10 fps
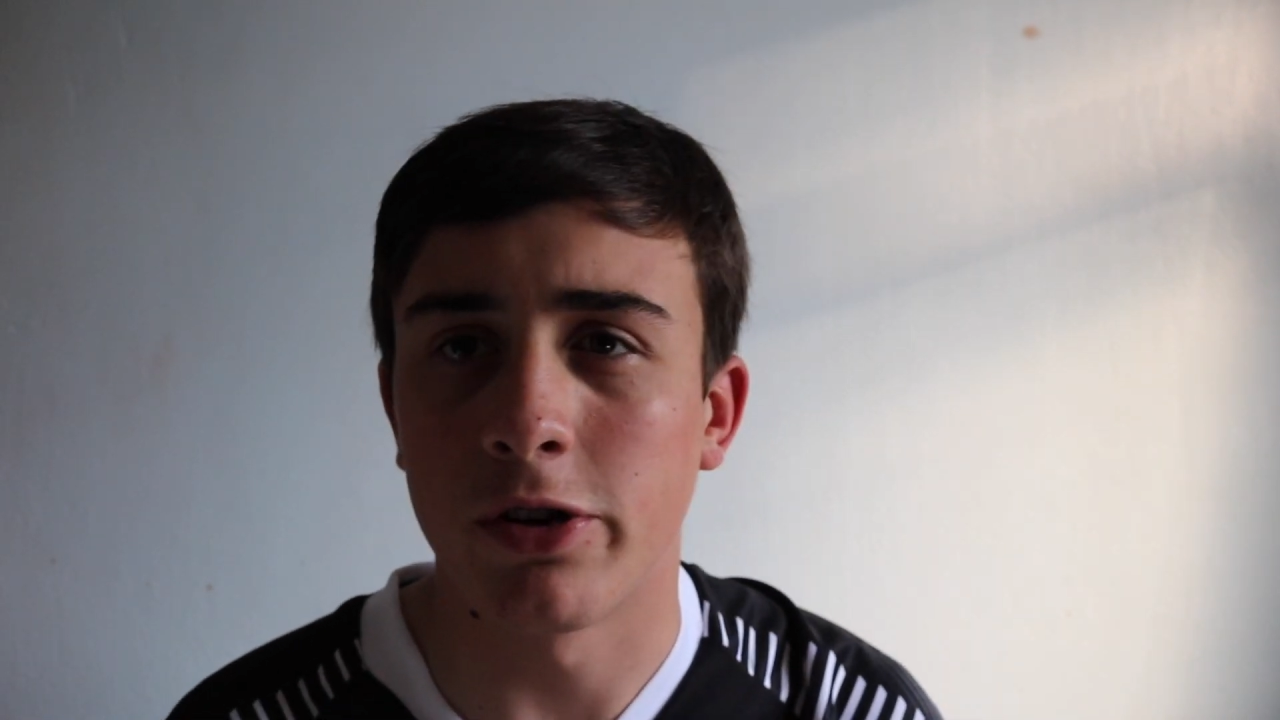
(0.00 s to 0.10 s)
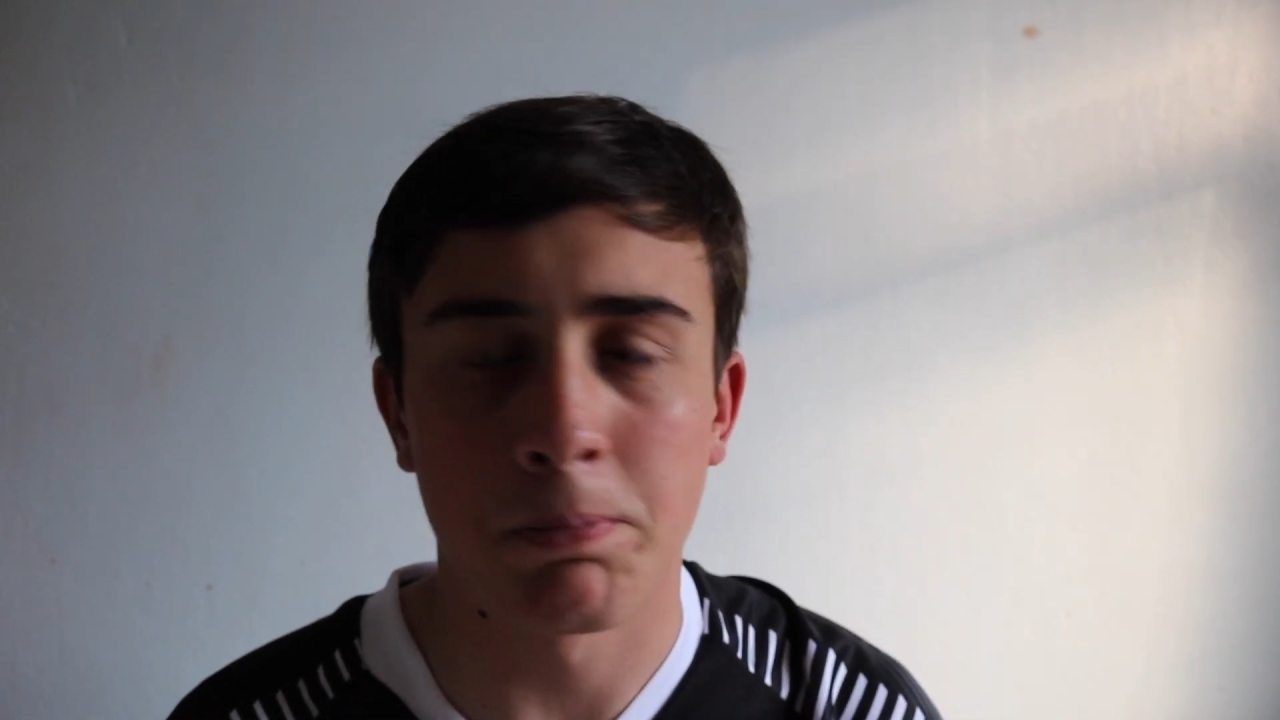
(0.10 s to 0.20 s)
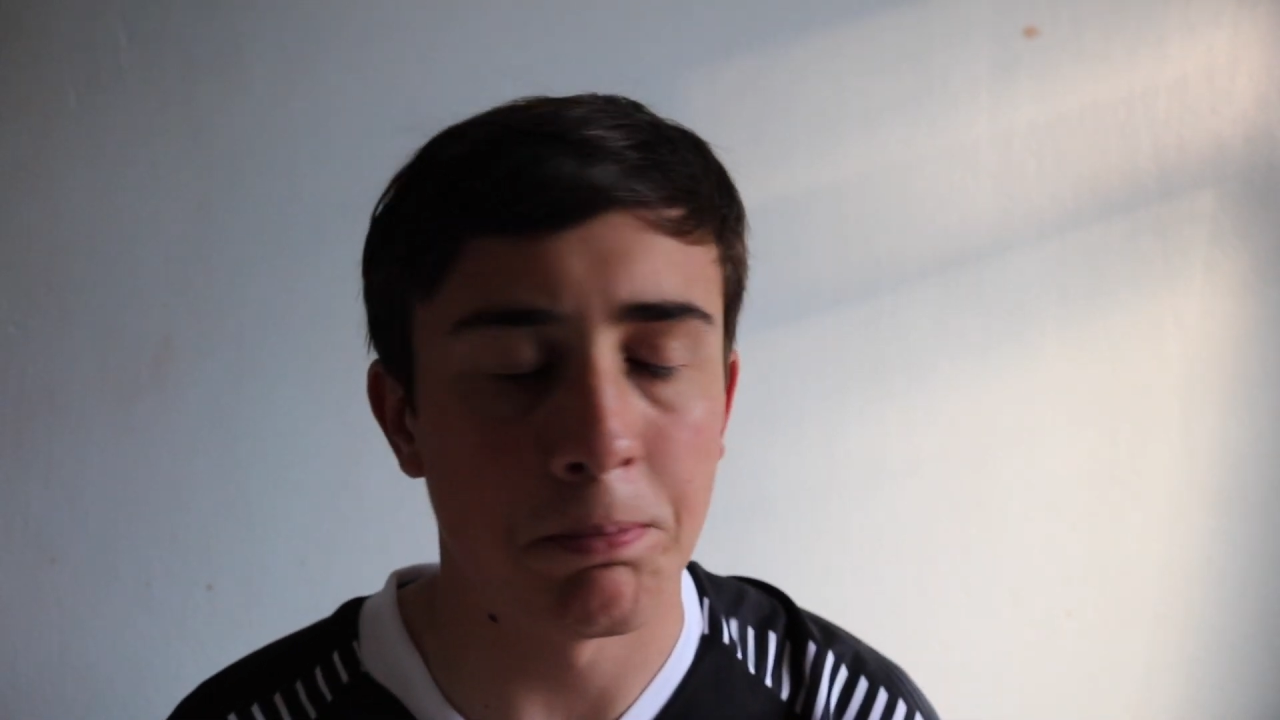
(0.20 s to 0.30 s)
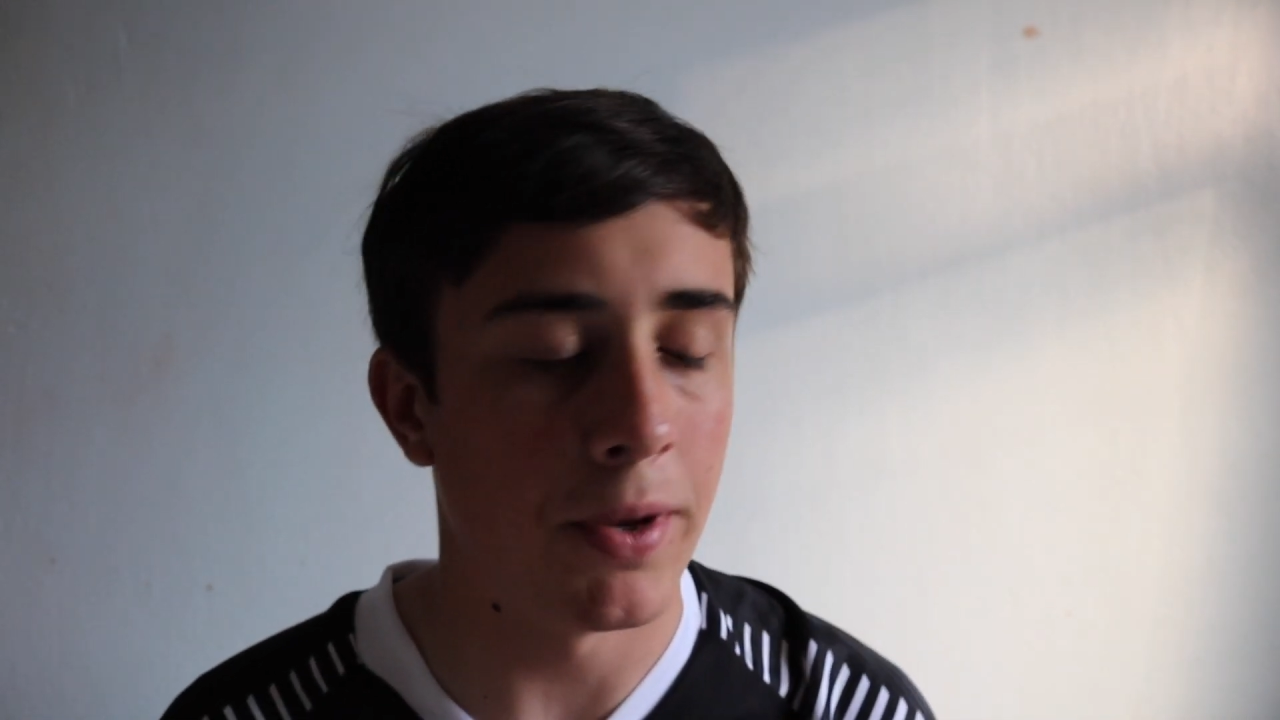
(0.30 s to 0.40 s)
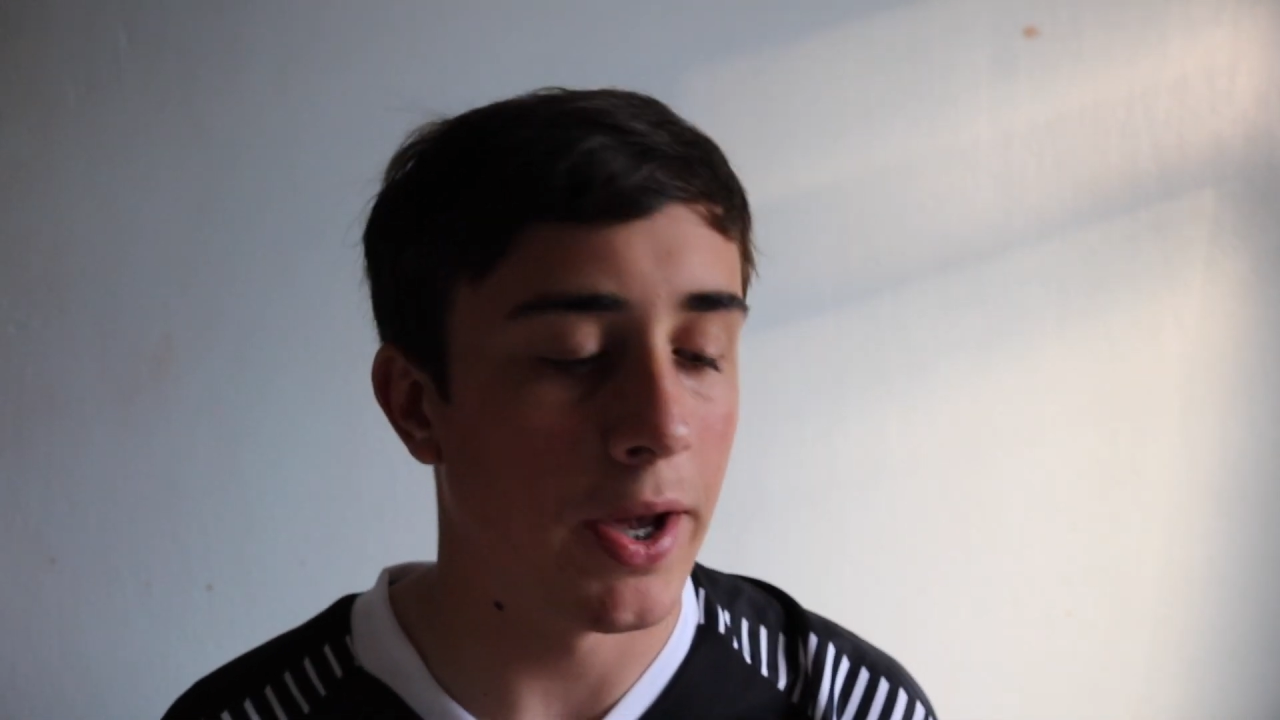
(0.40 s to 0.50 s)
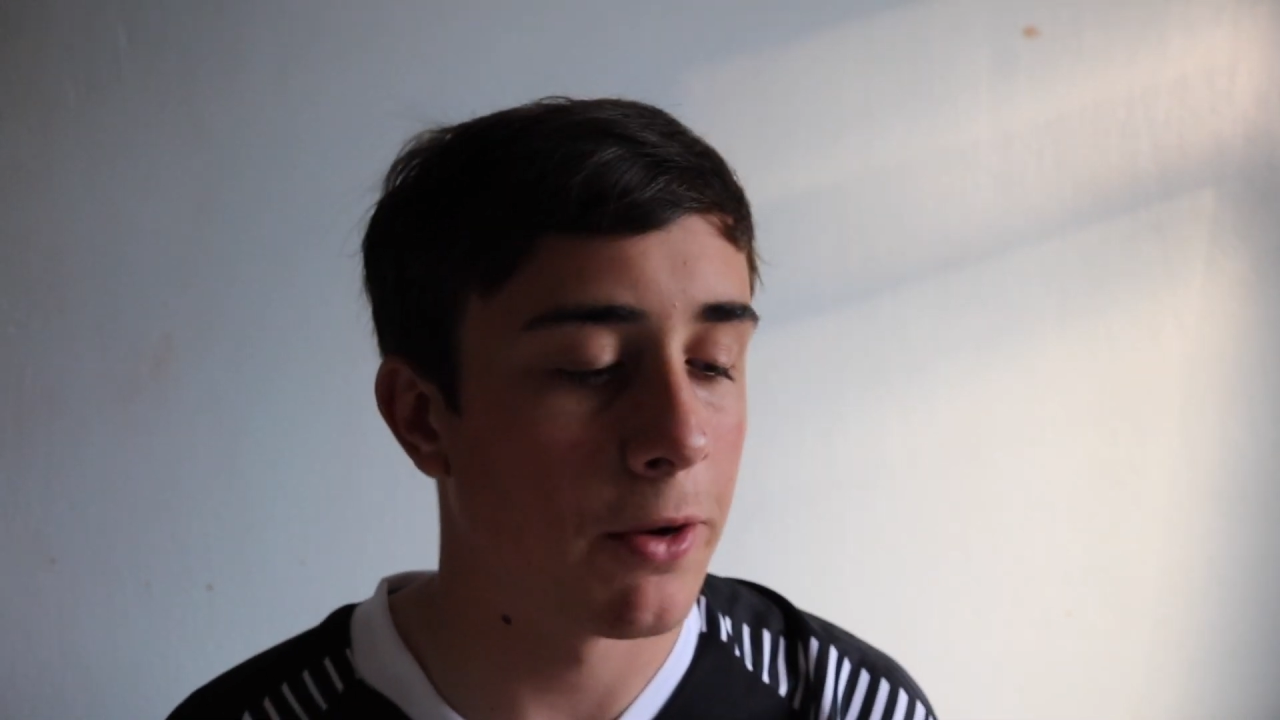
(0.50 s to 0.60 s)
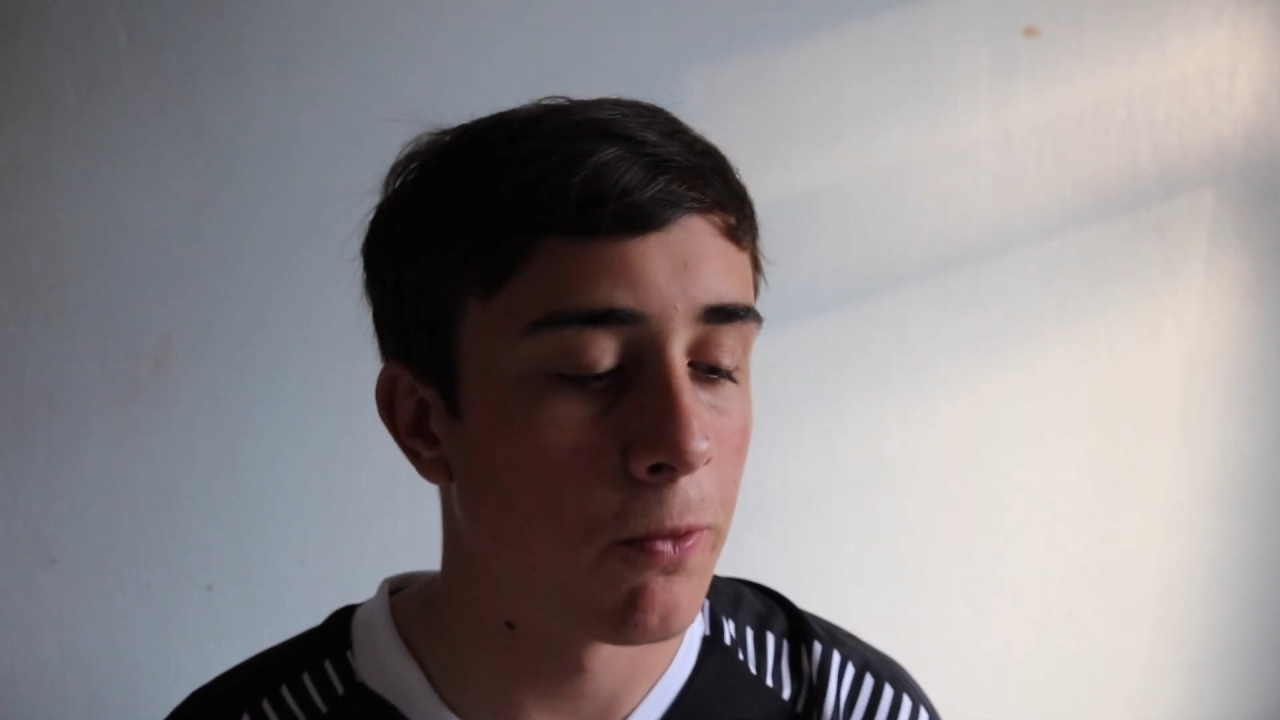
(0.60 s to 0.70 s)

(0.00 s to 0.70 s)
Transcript: just big,